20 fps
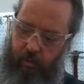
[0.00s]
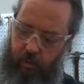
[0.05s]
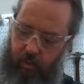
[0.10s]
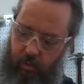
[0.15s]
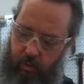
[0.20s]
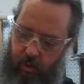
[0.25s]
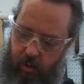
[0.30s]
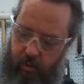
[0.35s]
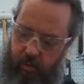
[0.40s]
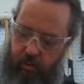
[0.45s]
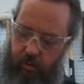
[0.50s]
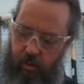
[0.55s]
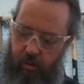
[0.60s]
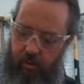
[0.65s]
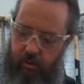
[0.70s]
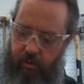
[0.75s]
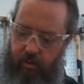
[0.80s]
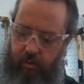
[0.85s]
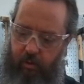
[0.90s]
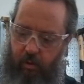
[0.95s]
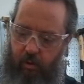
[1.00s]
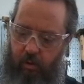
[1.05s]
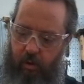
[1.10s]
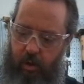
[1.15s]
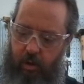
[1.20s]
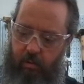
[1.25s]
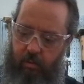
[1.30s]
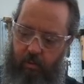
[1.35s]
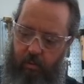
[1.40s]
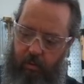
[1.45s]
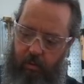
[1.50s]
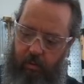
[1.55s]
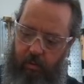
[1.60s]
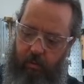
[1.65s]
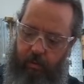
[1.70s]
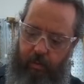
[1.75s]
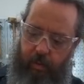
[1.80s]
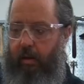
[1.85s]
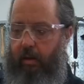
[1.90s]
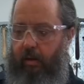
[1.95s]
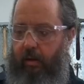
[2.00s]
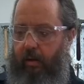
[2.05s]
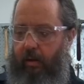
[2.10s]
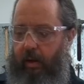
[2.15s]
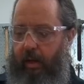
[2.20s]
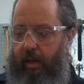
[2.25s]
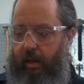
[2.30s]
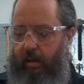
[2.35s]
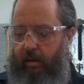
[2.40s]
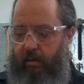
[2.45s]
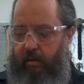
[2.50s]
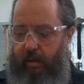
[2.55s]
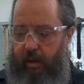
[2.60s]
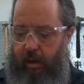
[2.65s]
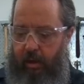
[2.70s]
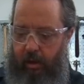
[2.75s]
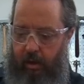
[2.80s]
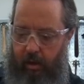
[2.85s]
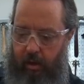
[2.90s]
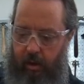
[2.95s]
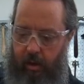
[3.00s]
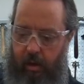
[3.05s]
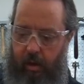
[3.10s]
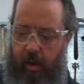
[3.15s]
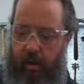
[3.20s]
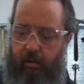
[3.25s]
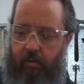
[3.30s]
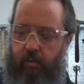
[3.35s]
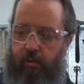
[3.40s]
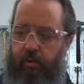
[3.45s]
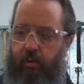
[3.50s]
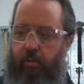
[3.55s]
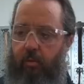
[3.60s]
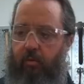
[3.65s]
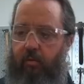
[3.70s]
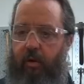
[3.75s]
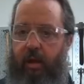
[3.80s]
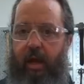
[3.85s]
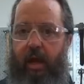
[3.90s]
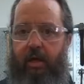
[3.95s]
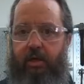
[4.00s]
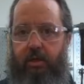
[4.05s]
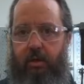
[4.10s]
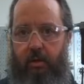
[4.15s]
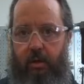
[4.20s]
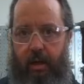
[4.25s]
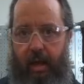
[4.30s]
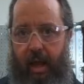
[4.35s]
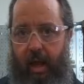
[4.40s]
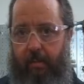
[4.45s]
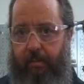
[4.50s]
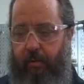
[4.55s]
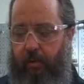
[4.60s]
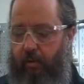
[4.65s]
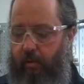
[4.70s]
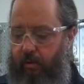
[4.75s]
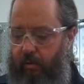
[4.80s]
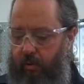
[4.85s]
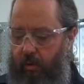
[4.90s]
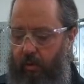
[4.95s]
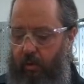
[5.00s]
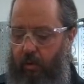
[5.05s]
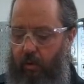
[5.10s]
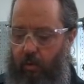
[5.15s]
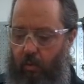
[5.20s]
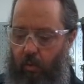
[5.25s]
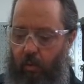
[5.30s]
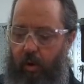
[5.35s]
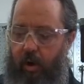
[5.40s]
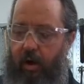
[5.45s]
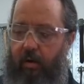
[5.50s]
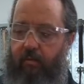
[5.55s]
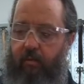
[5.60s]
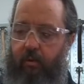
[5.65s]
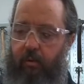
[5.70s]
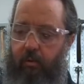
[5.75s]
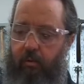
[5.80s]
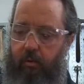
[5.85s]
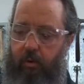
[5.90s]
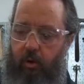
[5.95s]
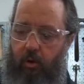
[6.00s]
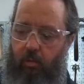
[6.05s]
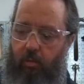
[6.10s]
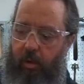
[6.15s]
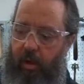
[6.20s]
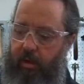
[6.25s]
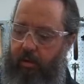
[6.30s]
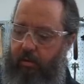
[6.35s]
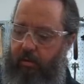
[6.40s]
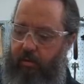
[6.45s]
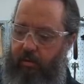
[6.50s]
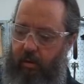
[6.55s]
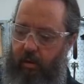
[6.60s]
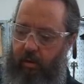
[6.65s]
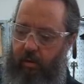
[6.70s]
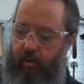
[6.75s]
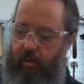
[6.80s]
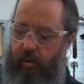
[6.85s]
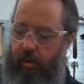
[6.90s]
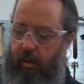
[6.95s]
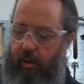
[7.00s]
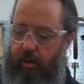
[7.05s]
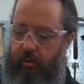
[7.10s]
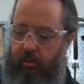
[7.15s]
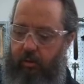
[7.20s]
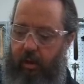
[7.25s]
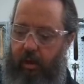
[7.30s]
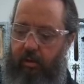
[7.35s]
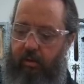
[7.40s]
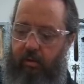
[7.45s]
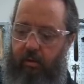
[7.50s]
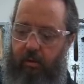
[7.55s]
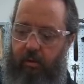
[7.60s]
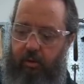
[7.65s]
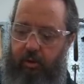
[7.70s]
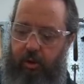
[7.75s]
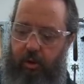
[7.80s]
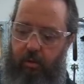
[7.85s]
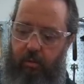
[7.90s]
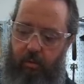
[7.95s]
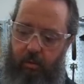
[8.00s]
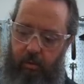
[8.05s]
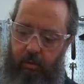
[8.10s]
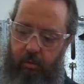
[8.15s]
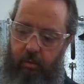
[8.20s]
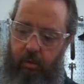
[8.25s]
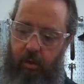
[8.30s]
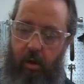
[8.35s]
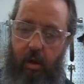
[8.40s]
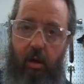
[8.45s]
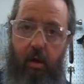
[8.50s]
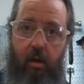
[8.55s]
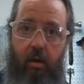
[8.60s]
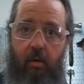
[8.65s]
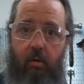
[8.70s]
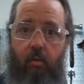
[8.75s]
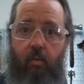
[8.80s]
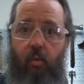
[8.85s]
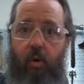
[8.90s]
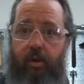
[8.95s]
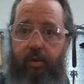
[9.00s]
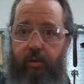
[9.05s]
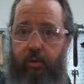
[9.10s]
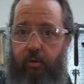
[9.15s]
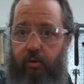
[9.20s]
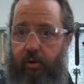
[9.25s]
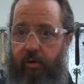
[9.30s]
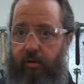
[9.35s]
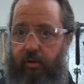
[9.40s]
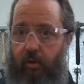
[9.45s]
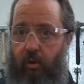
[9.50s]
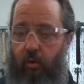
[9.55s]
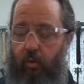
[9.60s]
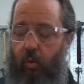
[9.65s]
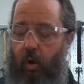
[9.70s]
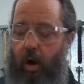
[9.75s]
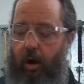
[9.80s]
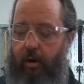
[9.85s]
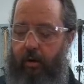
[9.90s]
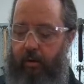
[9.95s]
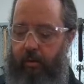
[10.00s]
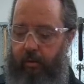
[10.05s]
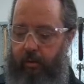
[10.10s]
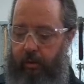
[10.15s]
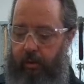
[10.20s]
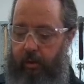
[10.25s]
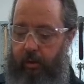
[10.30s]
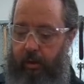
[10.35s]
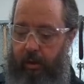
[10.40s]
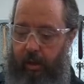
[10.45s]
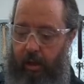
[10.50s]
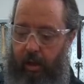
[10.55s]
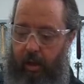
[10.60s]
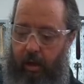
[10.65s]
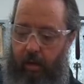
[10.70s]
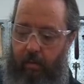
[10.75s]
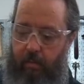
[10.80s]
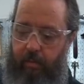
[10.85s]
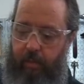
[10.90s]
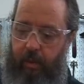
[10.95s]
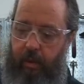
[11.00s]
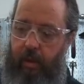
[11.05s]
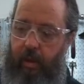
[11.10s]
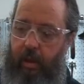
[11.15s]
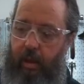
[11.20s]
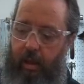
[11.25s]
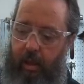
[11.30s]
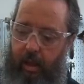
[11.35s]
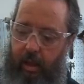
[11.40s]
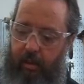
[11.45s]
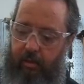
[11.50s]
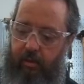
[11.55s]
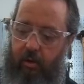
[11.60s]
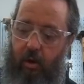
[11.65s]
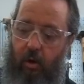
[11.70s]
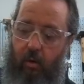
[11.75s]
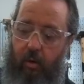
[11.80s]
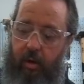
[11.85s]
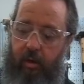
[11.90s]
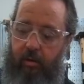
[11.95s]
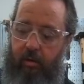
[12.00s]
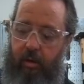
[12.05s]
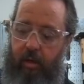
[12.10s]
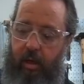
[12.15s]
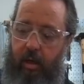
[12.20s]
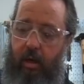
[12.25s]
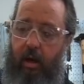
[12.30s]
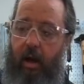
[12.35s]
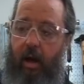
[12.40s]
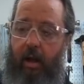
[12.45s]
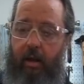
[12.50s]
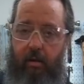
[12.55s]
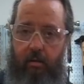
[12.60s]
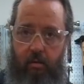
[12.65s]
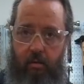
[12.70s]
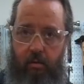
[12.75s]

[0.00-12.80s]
Go ahead and start stirring. There is a uh, exothermic reaction that happens whenever you mix uh, the electrolyte solution uh, with your distilled water. Um, it's going to get hot.